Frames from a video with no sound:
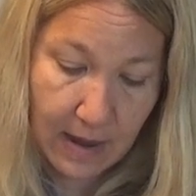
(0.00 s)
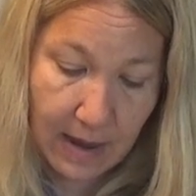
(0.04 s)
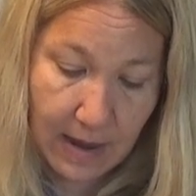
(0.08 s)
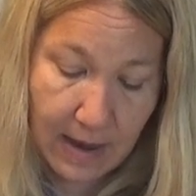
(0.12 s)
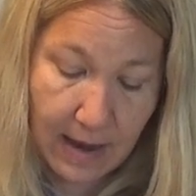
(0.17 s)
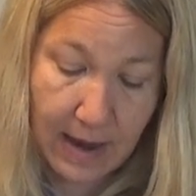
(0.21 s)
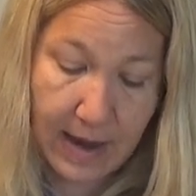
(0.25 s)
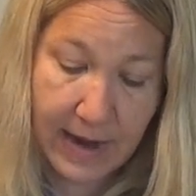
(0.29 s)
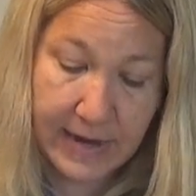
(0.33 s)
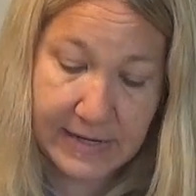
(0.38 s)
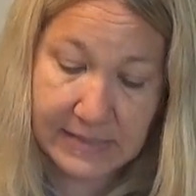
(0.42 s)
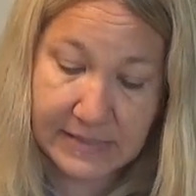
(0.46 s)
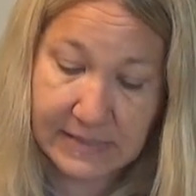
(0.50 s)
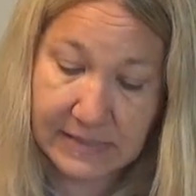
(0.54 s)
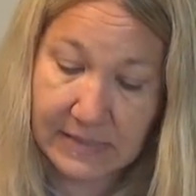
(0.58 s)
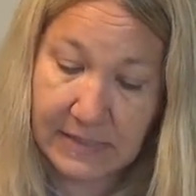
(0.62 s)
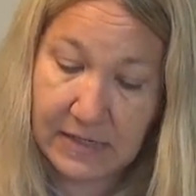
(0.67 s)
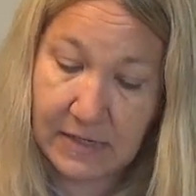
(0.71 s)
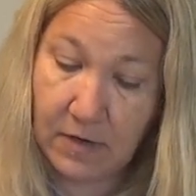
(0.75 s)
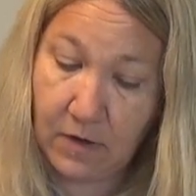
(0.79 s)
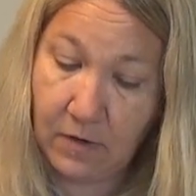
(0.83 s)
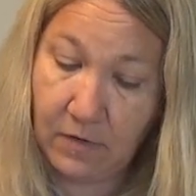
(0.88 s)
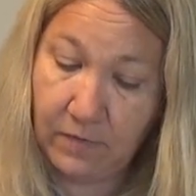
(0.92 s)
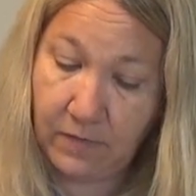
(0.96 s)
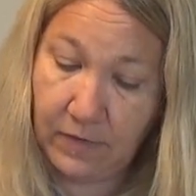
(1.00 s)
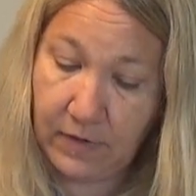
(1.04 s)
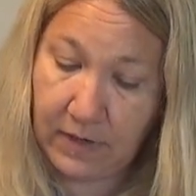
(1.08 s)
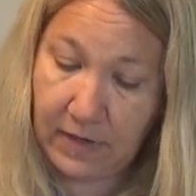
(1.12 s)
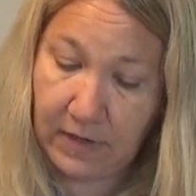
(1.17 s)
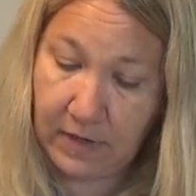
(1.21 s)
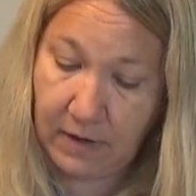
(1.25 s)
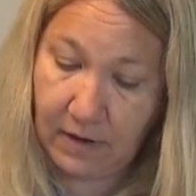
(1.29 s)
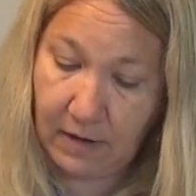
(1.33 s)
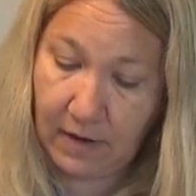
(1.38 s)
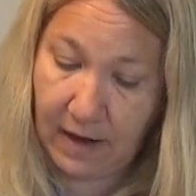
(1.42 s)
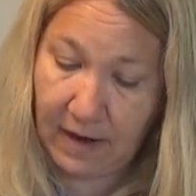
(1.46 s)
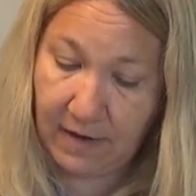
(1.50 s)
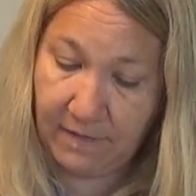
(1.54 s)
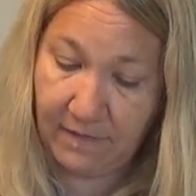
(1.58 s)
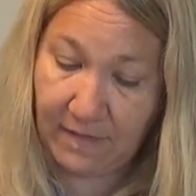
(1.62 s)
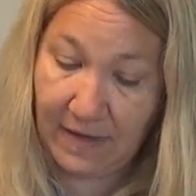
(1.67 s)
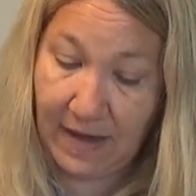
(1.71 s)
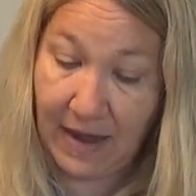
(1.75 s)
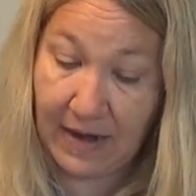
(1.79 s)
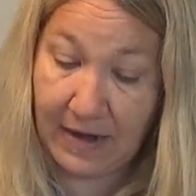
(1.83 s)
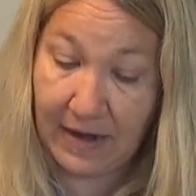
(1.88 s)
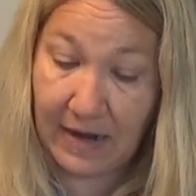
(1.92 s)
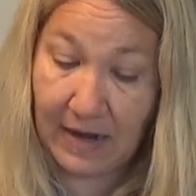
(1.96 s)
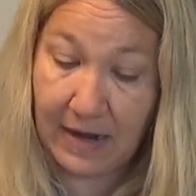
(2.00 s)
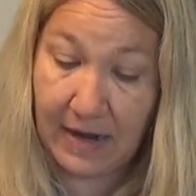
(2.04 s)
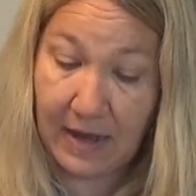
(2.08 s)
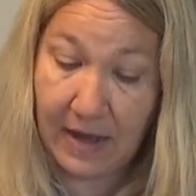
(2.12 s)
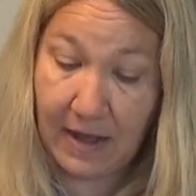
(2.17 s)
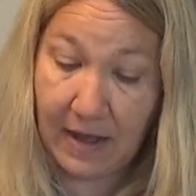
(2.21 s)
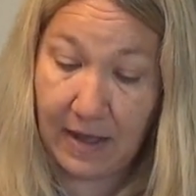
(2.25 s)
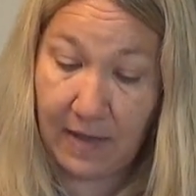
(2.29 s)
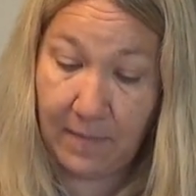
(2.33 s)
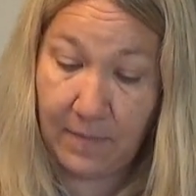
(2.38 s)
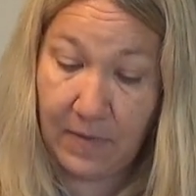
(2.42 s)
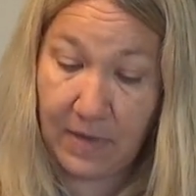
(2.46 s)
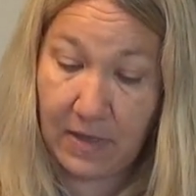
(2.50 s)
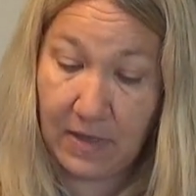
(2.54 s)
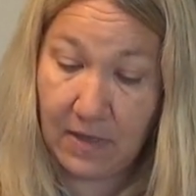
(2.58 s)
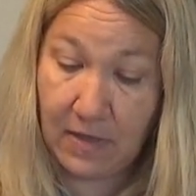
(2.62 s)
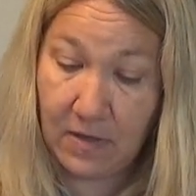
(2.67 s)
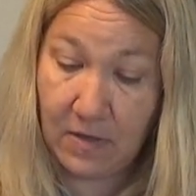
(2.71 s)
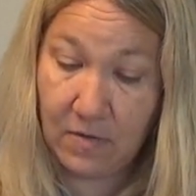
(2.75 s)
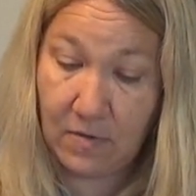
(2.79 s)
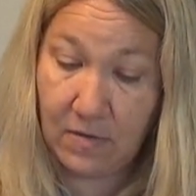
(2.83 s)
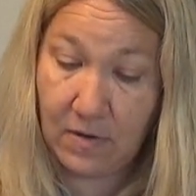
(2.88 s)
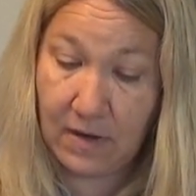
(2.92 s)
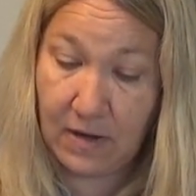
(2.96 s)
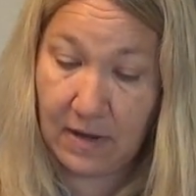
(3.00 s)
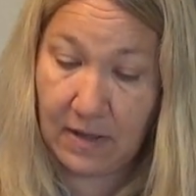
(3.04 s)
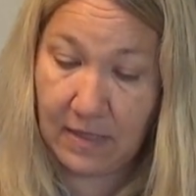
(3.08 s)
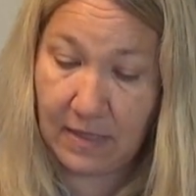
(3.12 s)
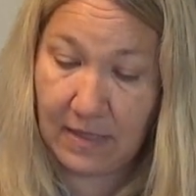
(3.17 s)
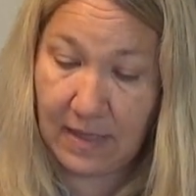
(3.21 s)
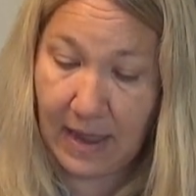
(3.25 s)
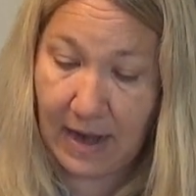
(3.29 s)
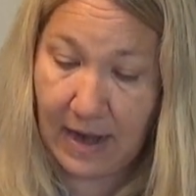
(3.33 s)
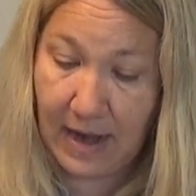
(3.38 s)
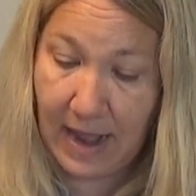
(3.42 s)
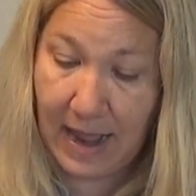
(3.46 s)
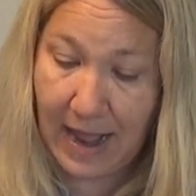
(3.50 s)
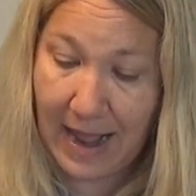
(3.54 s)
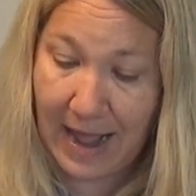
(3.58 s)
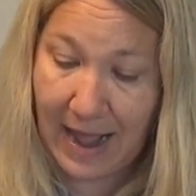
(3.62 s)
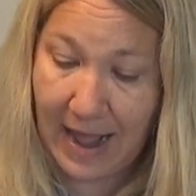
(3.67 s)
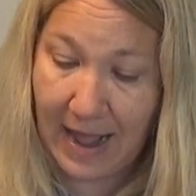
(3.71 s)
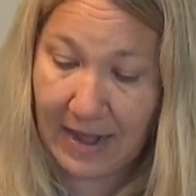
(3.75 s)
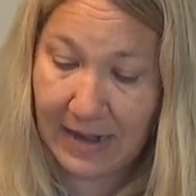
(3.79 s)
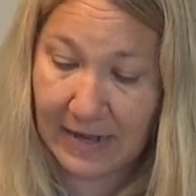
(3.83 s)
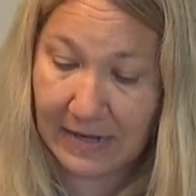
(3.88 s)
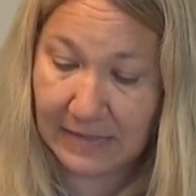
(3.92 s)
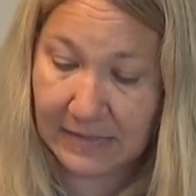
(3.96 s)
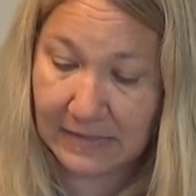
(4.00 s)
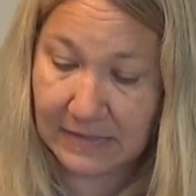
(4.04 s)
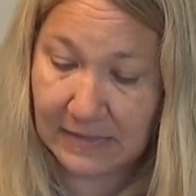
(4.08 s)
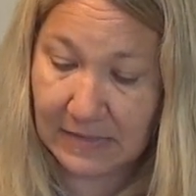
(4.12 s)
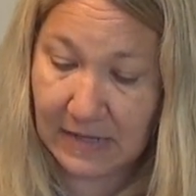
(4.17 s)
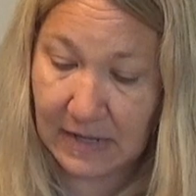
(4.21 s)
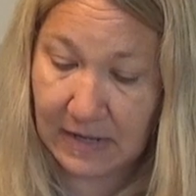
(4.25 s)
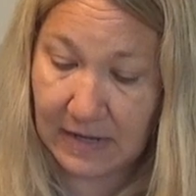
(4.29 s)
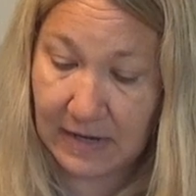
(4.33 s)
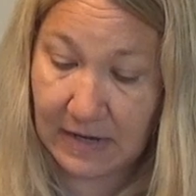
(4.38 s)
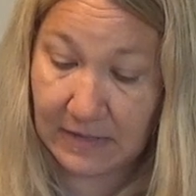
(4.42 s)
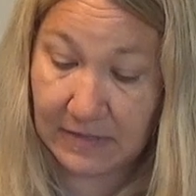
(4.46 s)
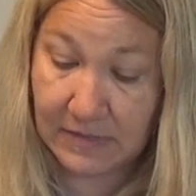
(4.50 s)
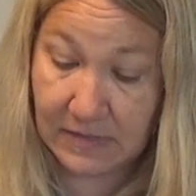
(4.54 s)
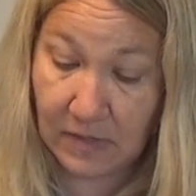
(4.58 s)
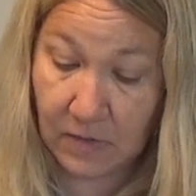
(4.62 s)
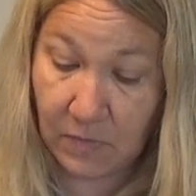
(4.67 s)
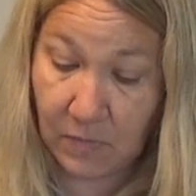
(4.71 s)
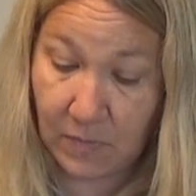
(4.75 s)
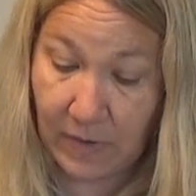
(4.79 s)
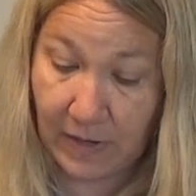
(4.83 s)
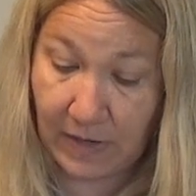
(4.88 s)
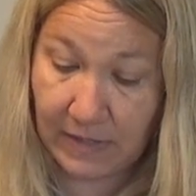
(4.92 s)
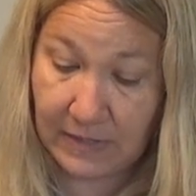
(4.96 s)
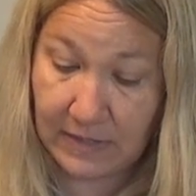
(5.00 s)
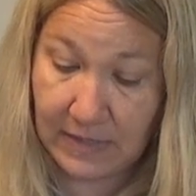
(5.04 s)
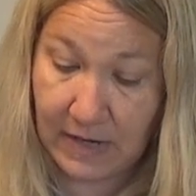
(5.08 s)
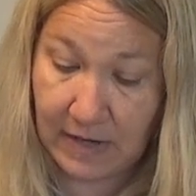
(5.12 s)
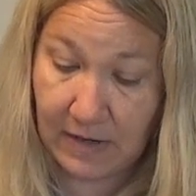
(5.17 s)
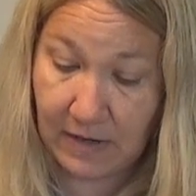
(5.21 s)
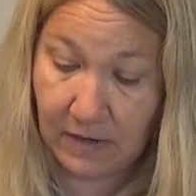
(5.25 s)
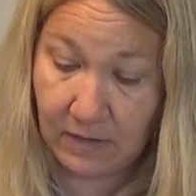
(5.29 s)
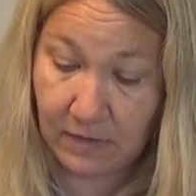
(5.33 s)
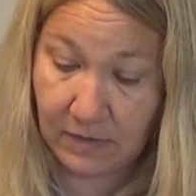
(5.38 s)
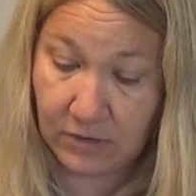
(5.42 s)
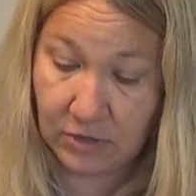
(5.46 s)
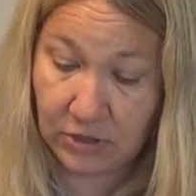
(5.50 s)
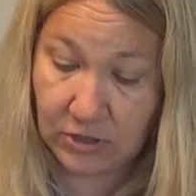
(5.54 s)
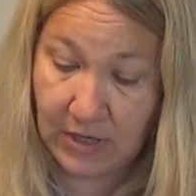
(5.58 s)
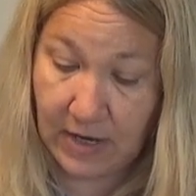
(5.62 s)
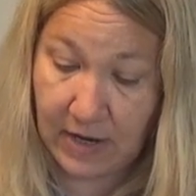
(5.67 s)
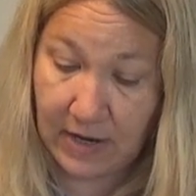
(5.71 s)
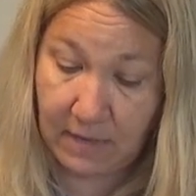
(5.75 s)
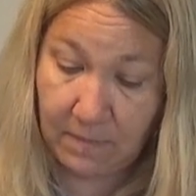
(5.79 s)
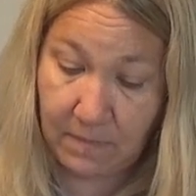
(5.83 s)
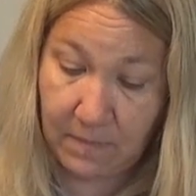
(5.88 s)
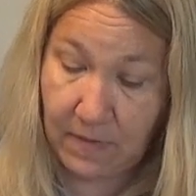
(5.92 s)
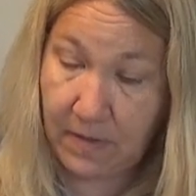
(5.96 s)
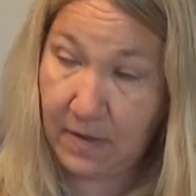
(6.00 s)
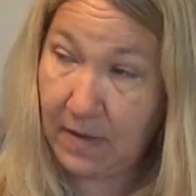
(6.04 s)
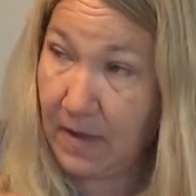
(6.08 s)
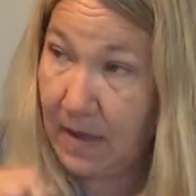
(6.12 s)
I see over here I've got a cubby unit that it's a rectangle shape,